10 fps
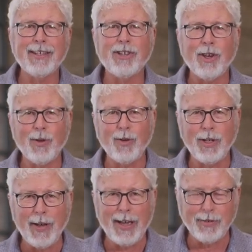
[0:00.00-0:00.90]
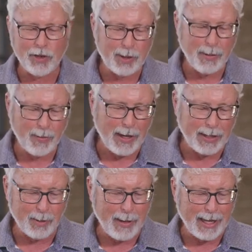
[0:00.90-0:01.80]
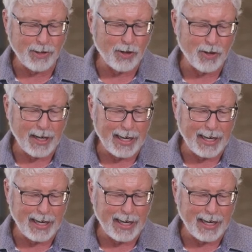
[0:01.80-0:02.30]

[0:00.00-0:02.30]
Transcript: so you have to just be a regular pastor.